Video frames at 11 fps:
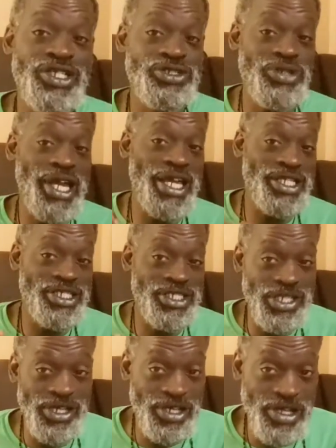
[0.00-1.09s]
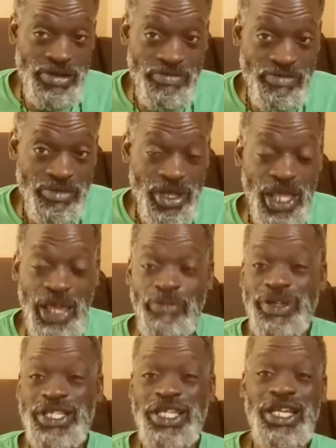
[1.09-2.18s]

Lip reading: to attract some, but